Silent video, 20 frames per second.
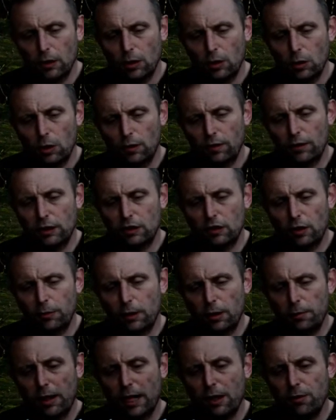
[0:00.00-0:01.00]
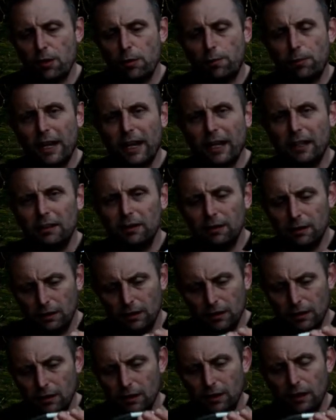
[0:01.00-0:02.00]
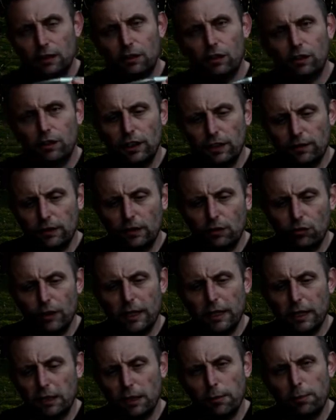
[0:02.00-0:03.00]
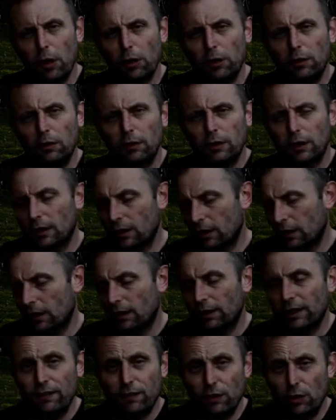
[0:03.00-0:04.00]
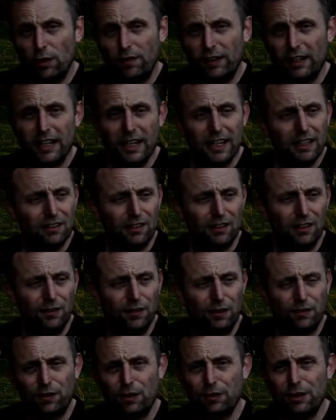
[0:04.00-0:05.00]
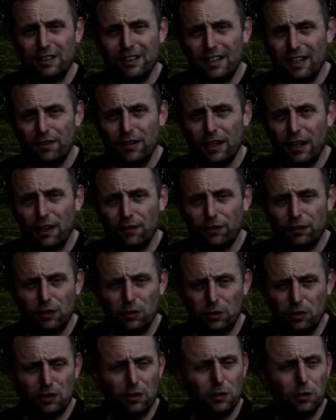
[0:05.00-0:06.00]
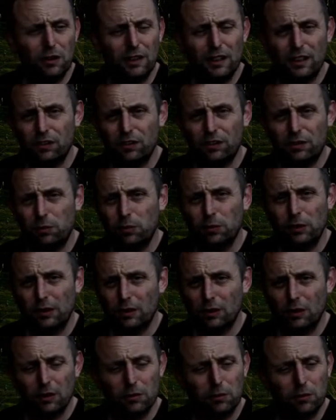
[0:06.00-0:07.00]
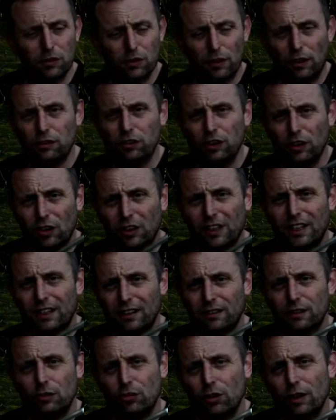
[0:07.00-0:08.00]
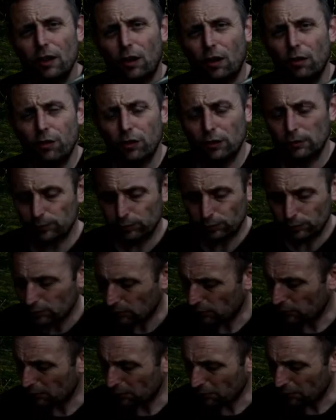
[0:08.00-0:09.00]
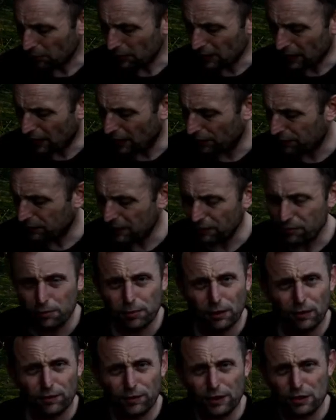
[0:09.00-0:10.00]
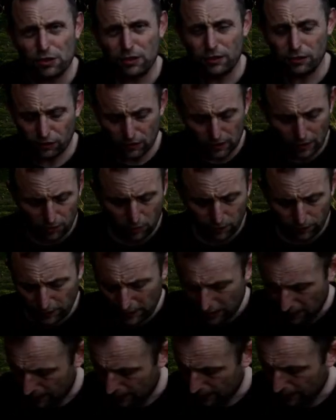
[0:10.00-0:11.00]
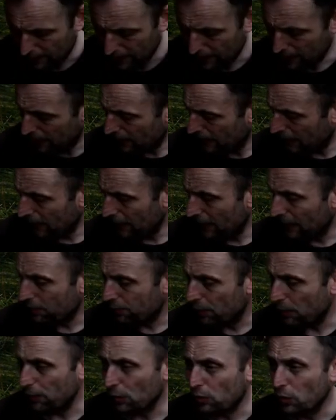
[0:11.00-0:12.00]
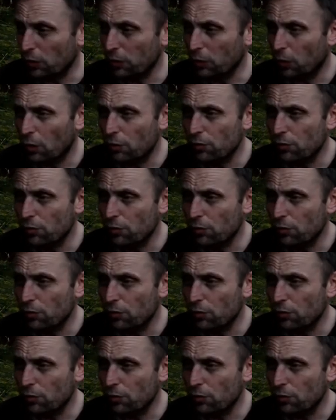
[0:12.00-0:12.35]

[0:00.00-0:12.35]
over the top of the biro pen and just leave it to drain into your bottle. Leave it overnight, leave it for a day if you have to, 2 days, you know, as long as you're not killing the tree off. I have terrible visions now of people going all